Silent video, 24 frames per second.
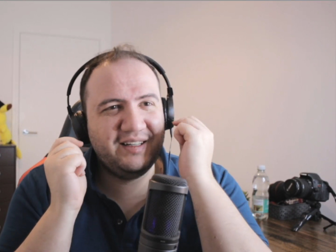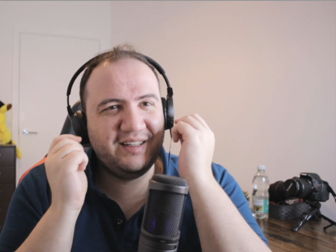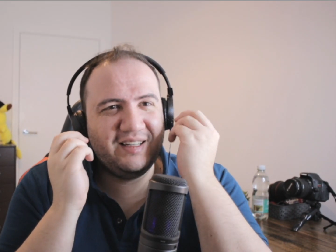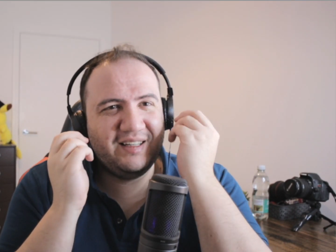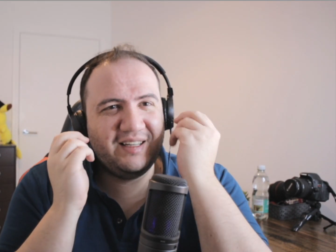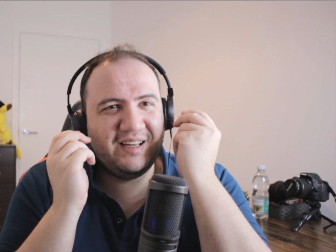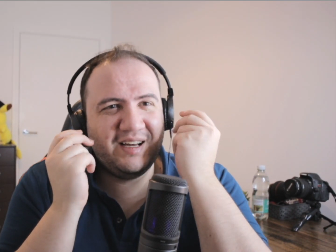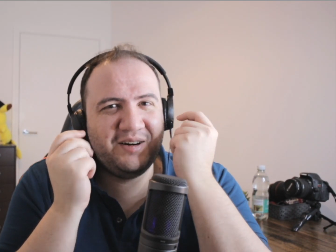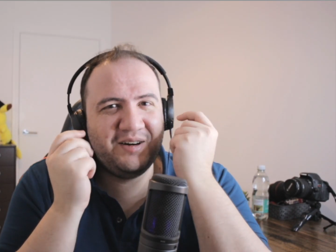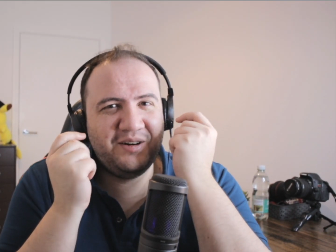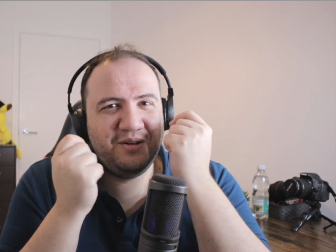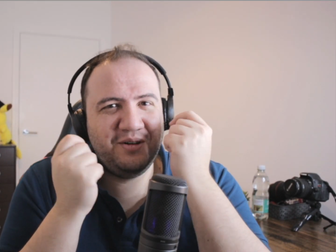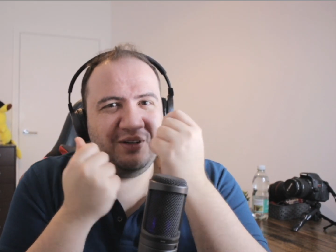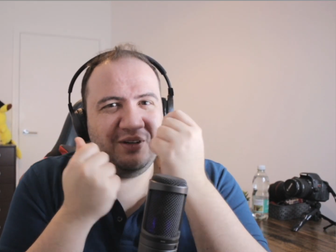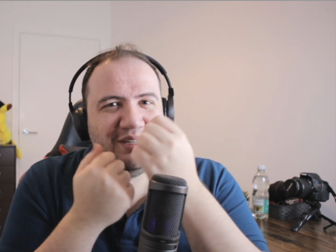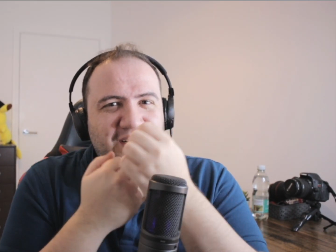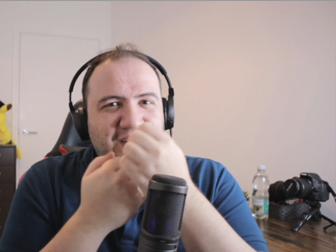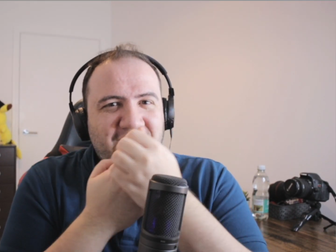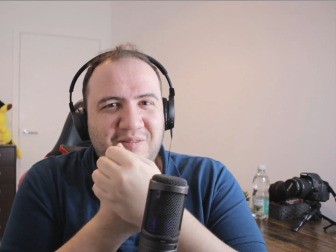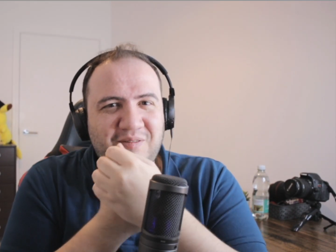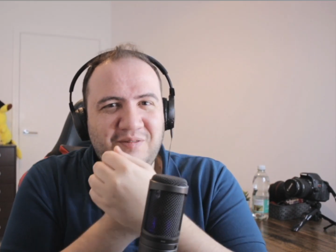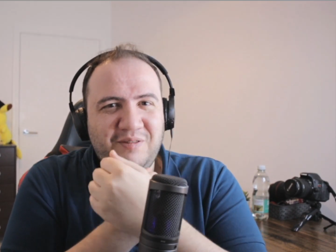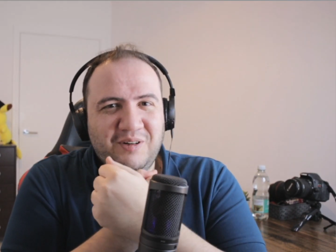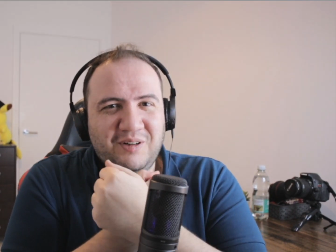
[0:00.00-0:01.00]
I don't know. It
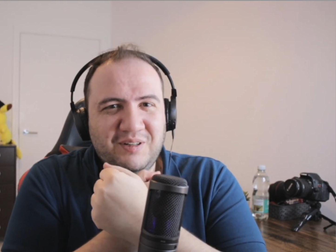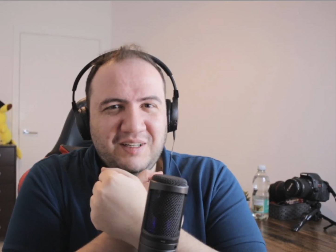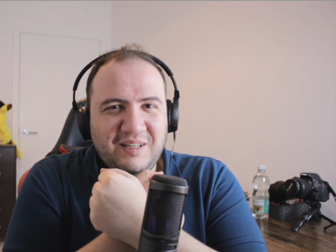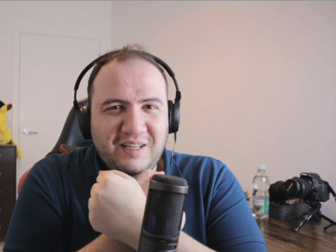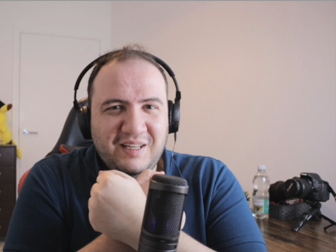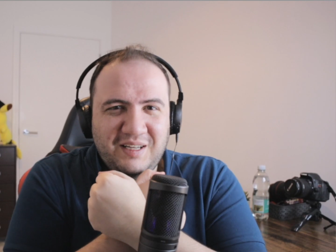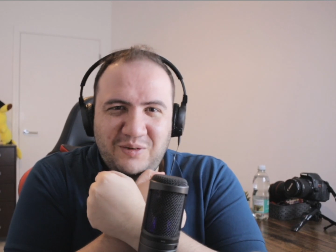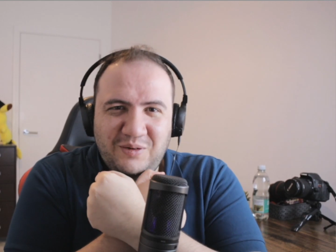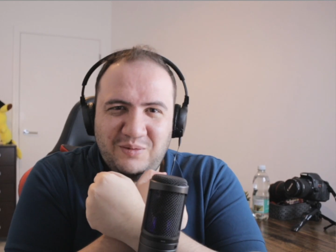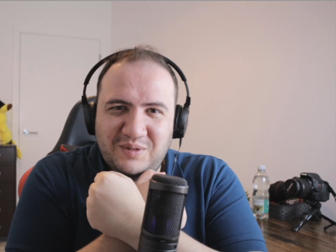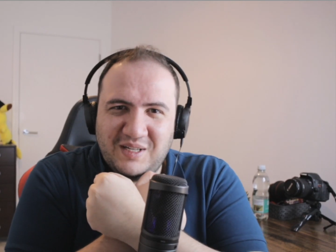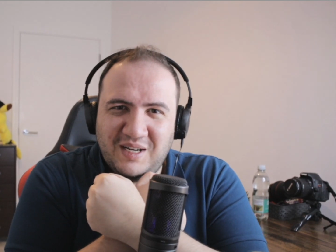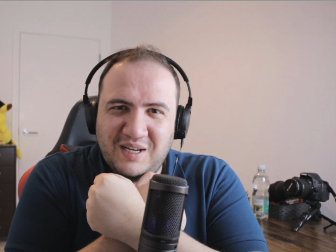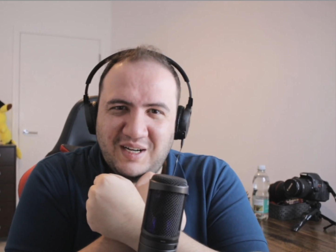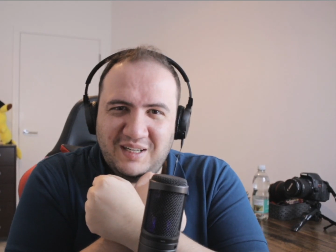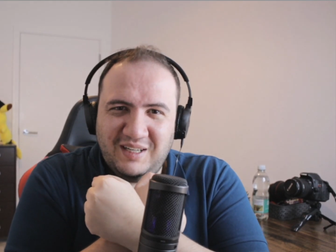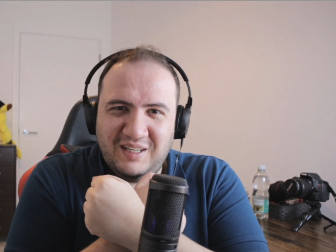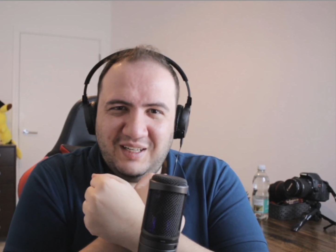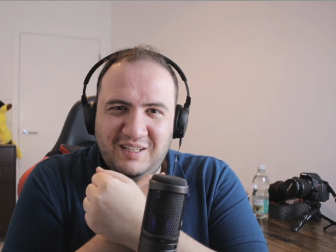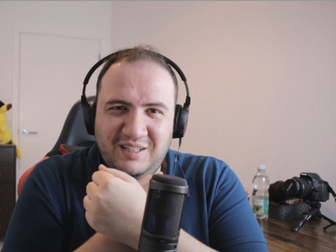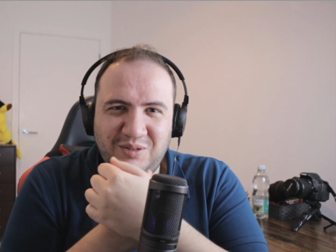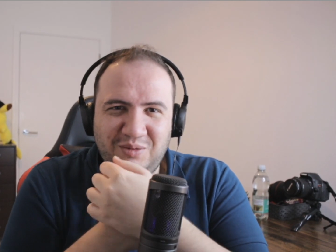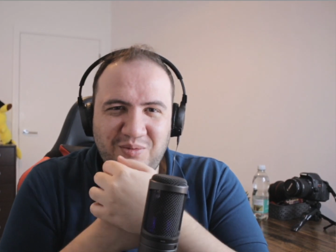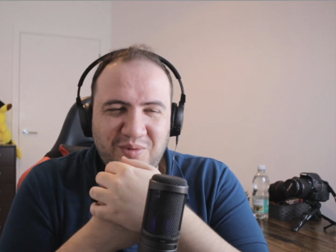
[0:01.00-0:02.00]
felt like he was
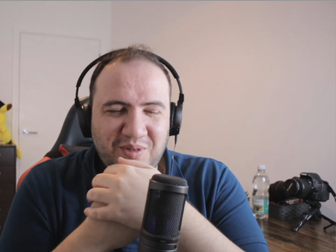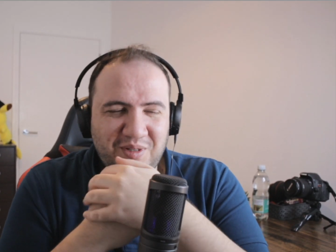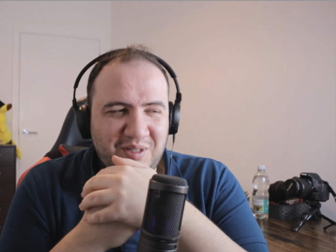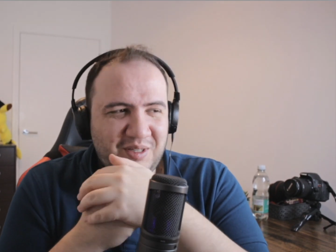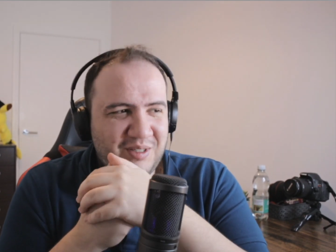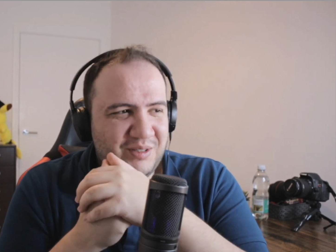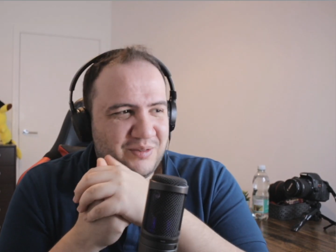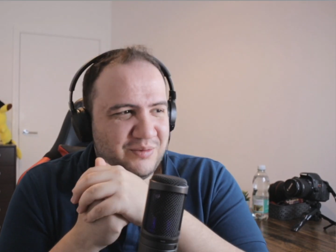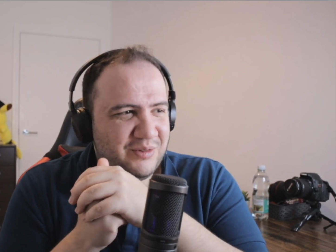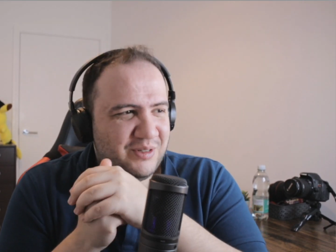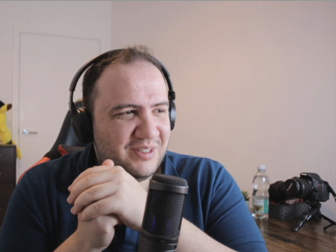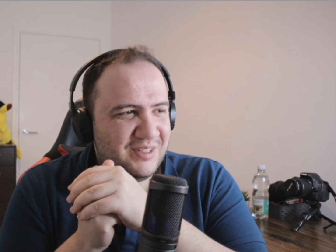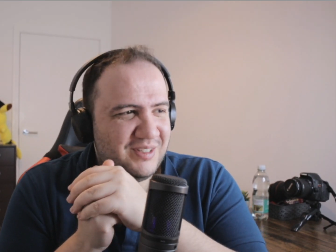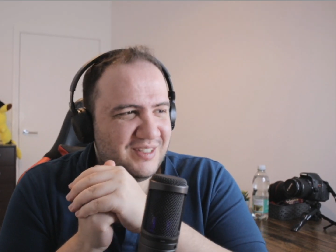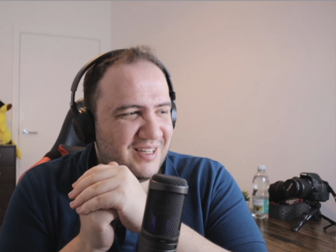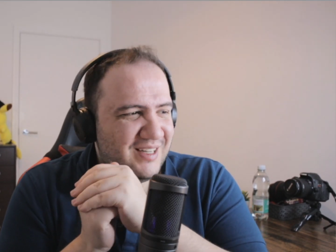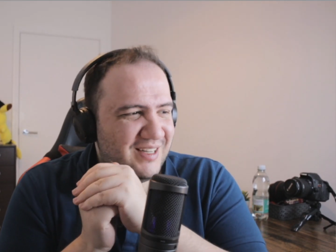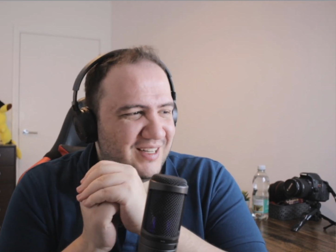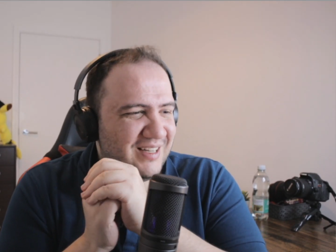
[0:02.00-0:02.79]
hugging us with his voice.